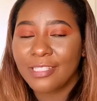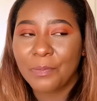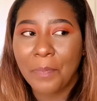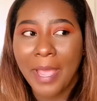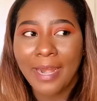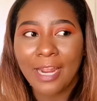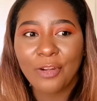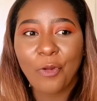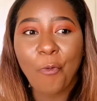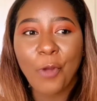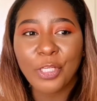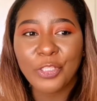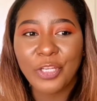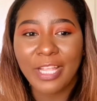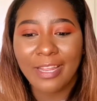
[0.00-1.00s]
bad. I don't
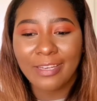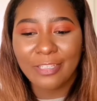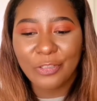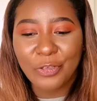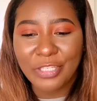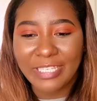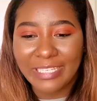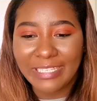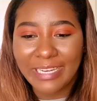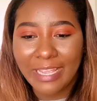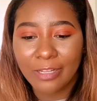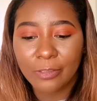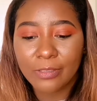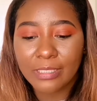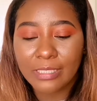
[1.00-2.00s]
want to get into
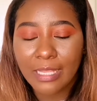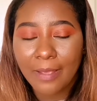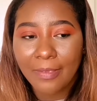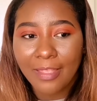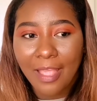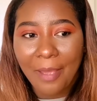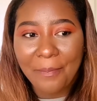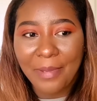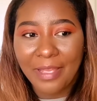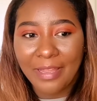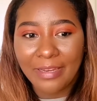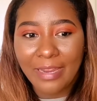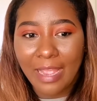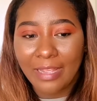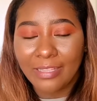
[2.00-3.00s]
details,
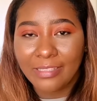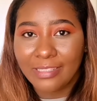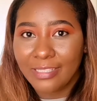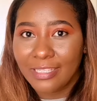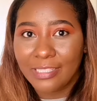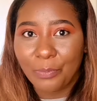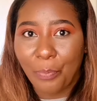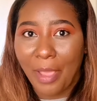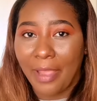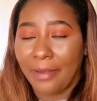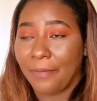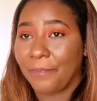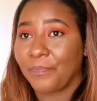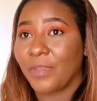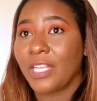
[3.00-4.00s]
but yeah, it's
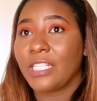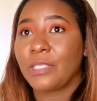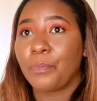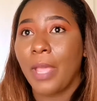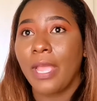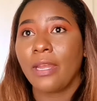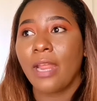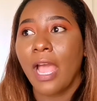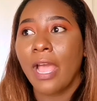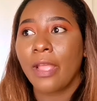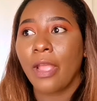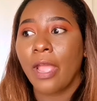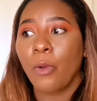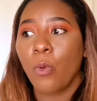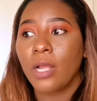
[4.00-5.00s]
bad. It's bad.
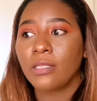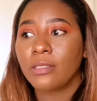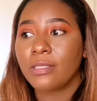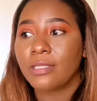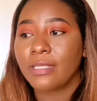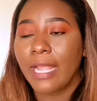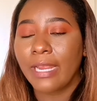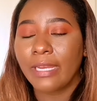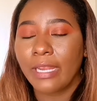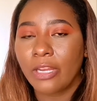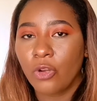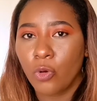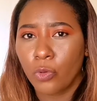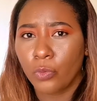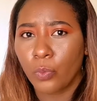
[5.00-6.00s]
I once stayed
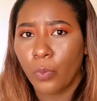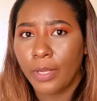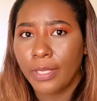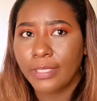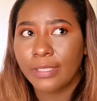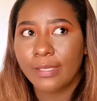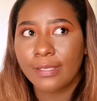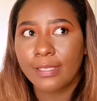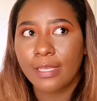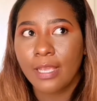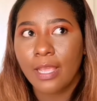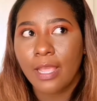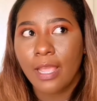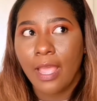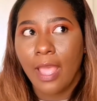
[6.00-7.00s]
in Northwest,
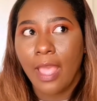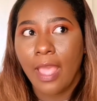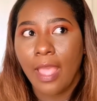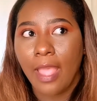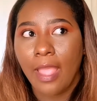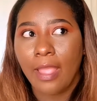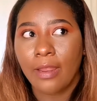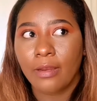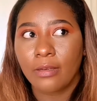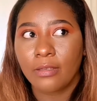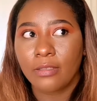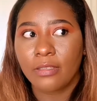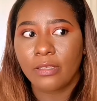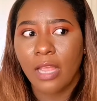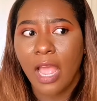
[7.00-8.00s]

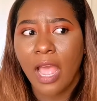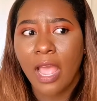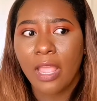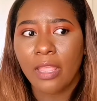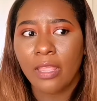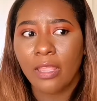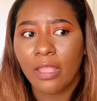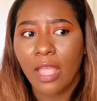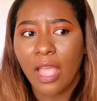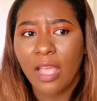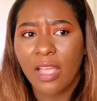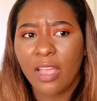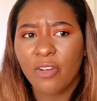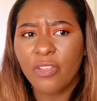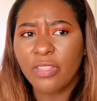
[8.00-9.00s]
and I
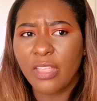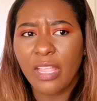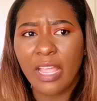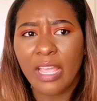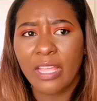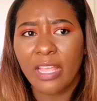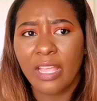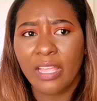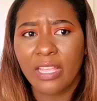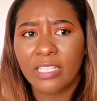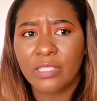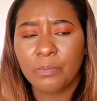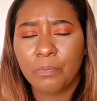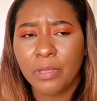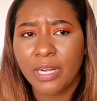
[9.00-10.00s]
don't think I
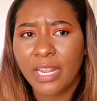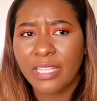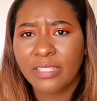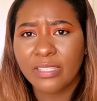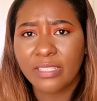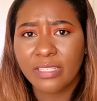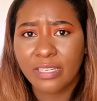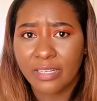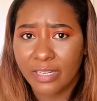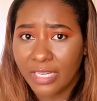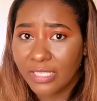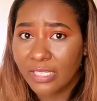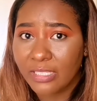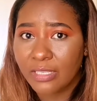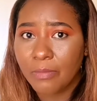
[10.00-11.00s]
experienced
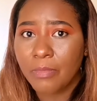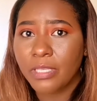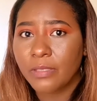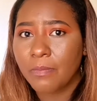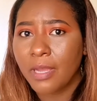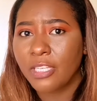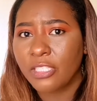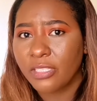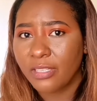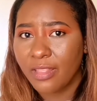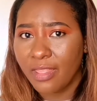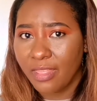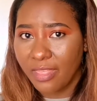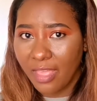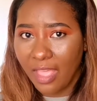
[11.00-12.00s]
racism as much
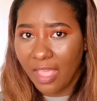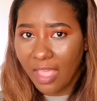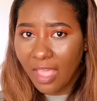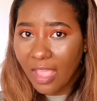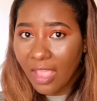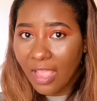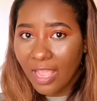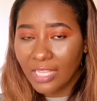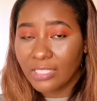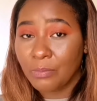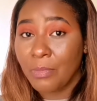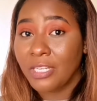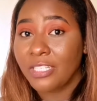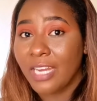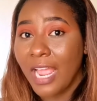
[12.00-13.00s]
there
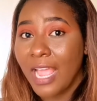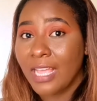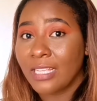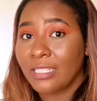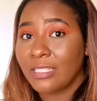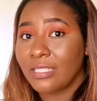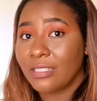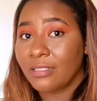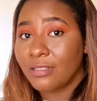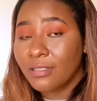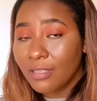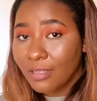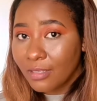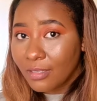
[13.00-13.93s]
as